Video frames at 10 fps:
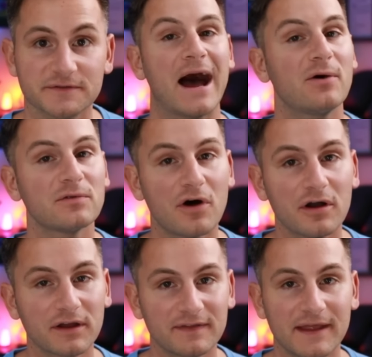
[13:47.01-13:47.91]
How
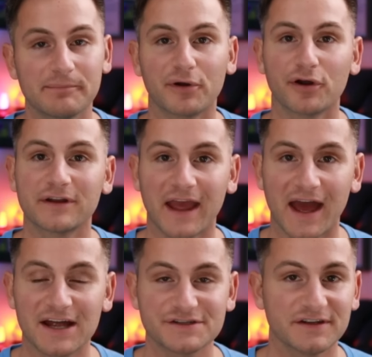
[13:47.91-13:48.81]
long can they burn
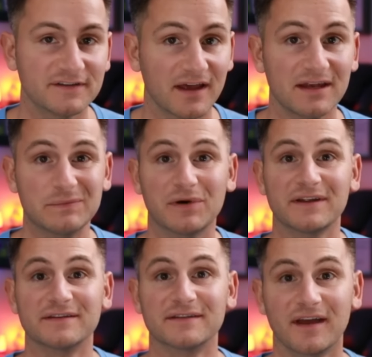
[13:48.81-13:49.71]
cash is
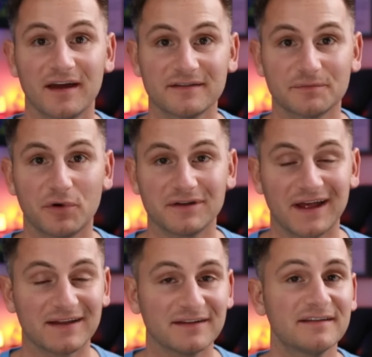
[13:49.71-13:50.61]
anybody's guess, but
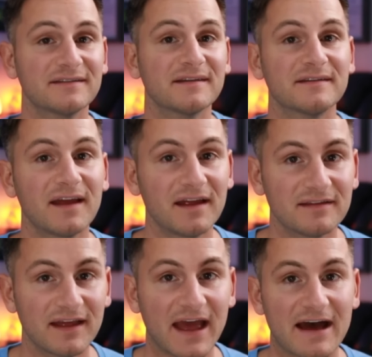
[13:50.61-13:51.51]
at least to date,
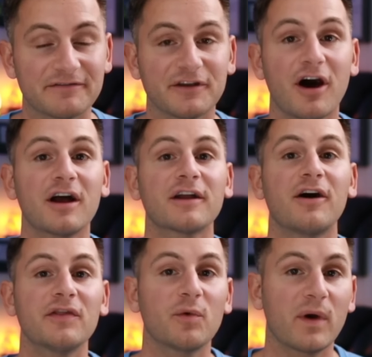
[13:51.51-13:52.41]
they have not
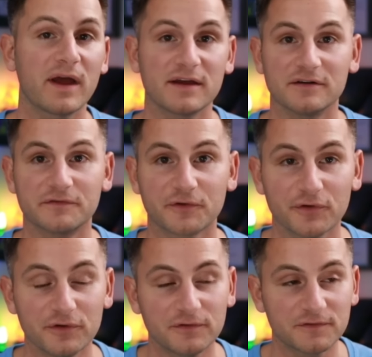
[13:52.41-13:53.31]
gone the way of
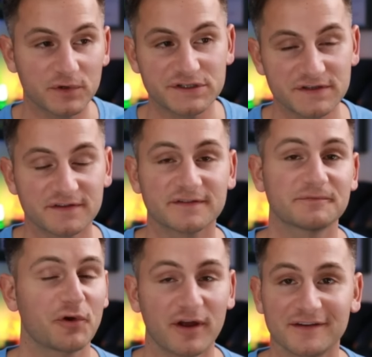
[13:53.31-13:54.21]
Cruise, which is
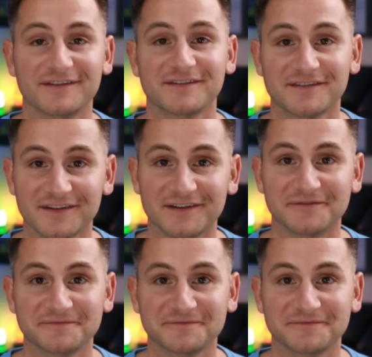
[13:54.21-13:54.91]
great to see.